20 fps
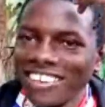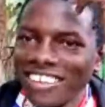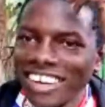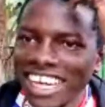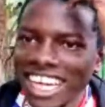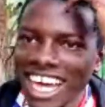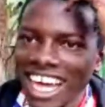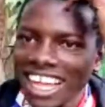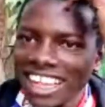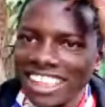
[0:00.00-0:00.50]

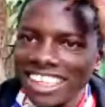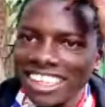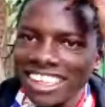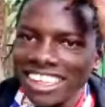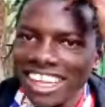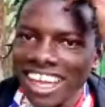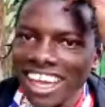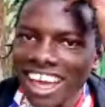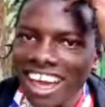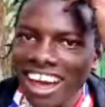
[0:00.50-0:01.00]
And you
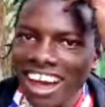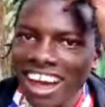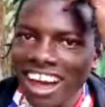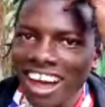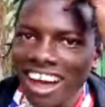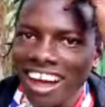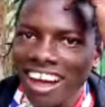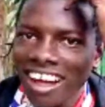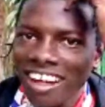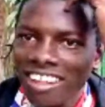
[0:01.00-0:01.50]
get
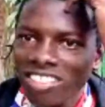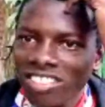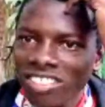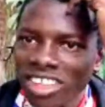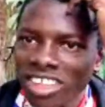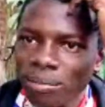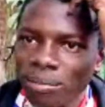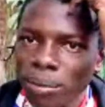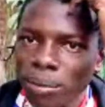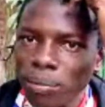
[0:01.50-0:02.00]

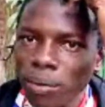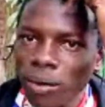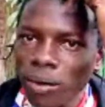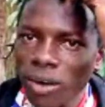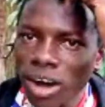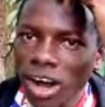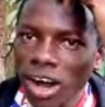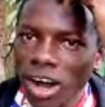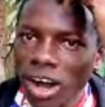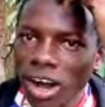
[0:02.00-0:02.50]
the
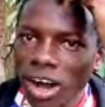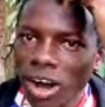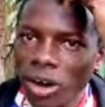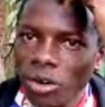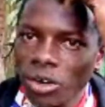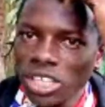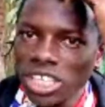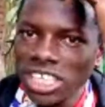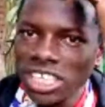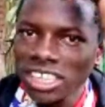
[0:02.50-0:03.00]
people who
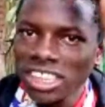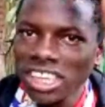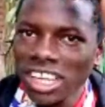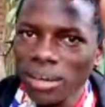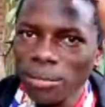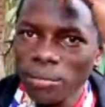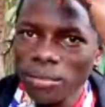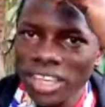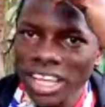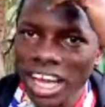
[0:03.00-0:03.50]
are watching
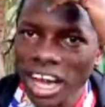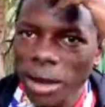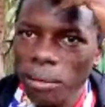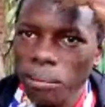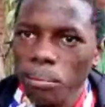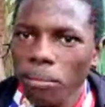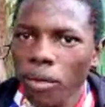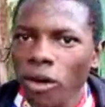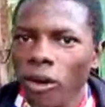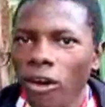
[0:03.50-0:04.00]
them, they
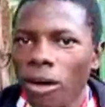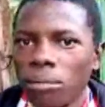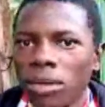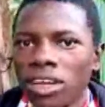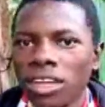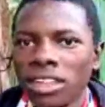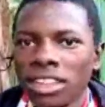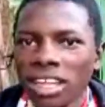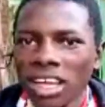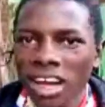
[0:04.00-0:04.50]
are more,
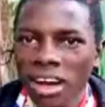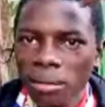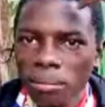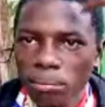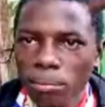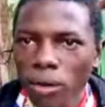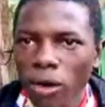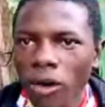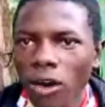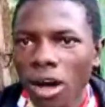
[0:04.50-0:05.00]
man, they
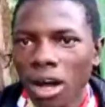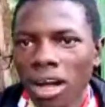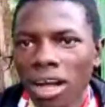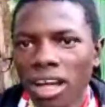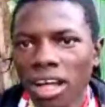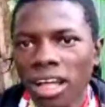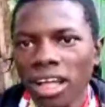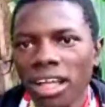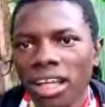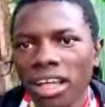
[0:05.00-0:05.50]
are more.